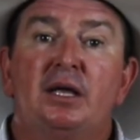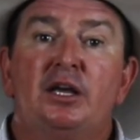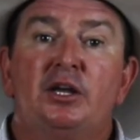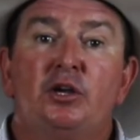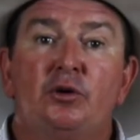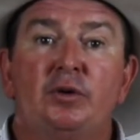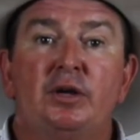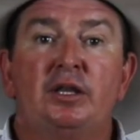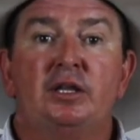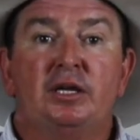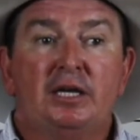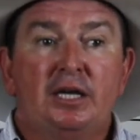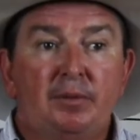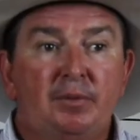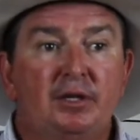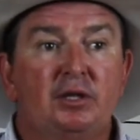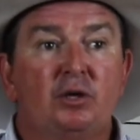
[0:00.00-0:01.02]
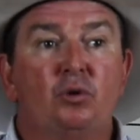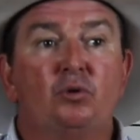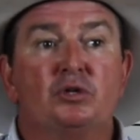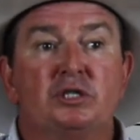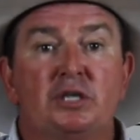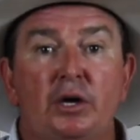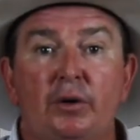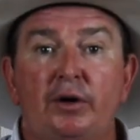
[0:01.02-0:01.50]
You're either keeping the
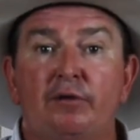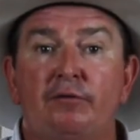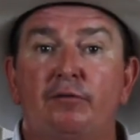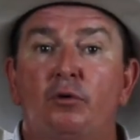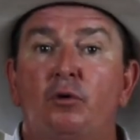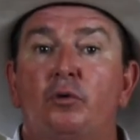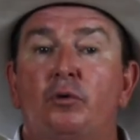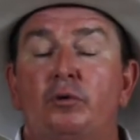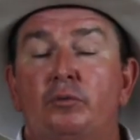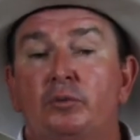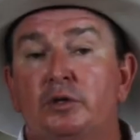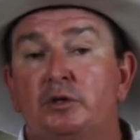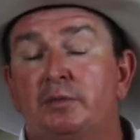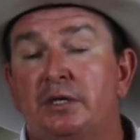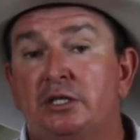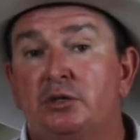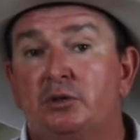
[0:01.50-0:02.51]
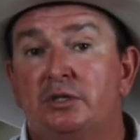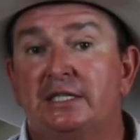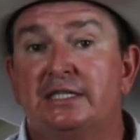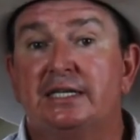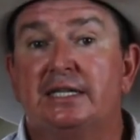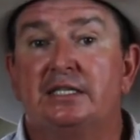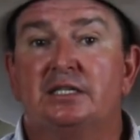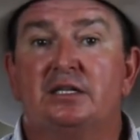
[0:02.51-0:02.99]
horse going forward, which means you'll
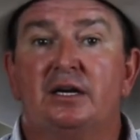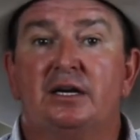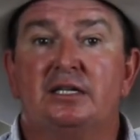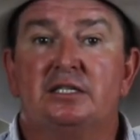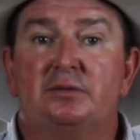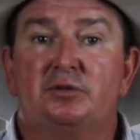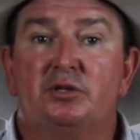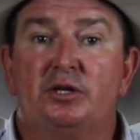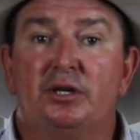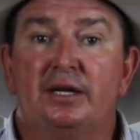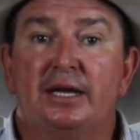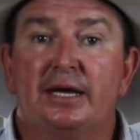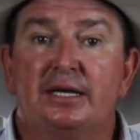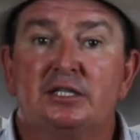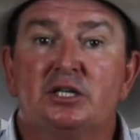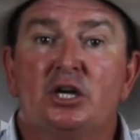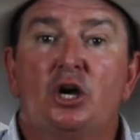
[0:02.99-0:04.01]
desensitize him to your legs,